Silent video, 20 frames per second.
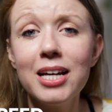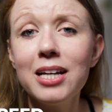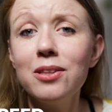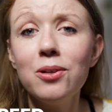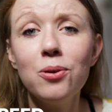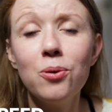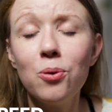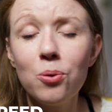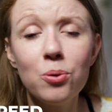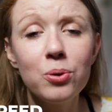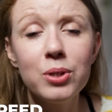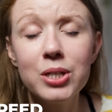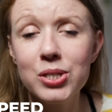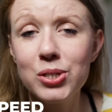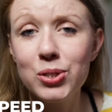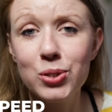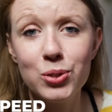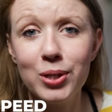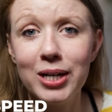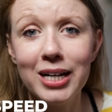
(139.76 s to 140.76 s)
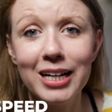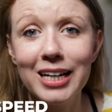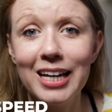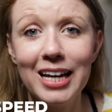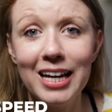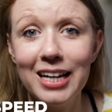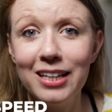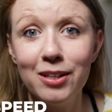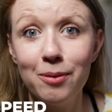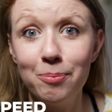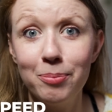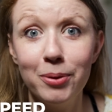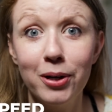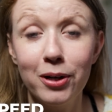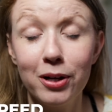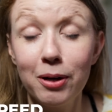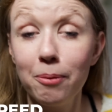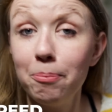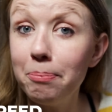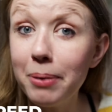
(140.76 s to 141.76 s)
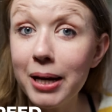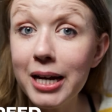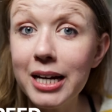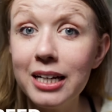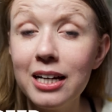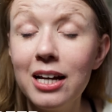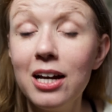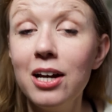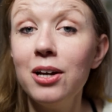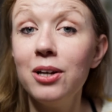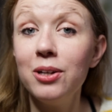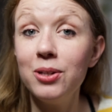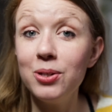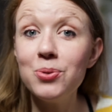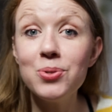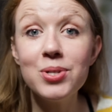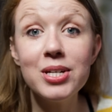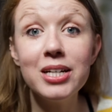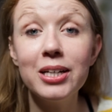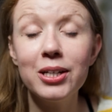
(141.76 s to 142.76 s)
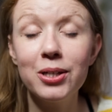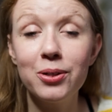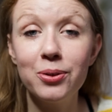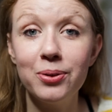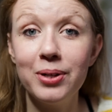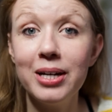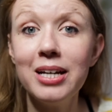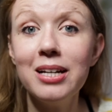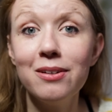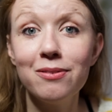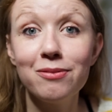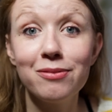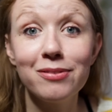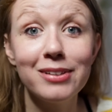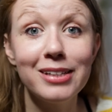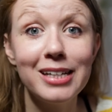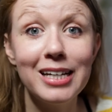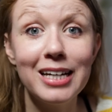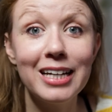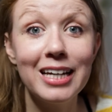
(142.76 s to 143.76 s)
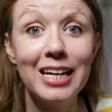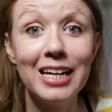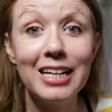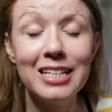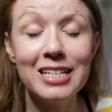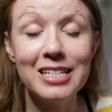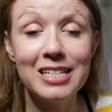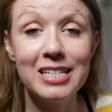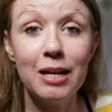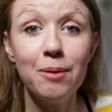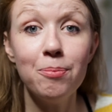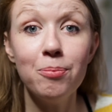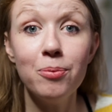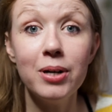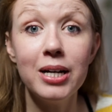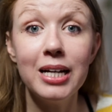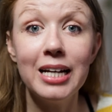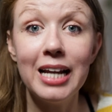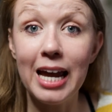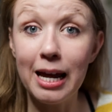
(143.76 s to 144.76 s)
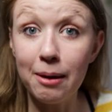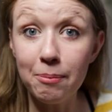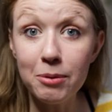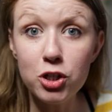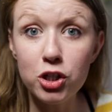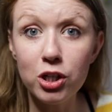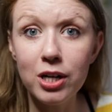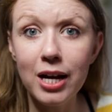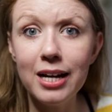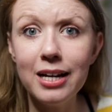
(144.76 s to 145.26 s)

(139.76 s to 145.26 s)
like the oldest trick in the book, but using it creatively can separate amateur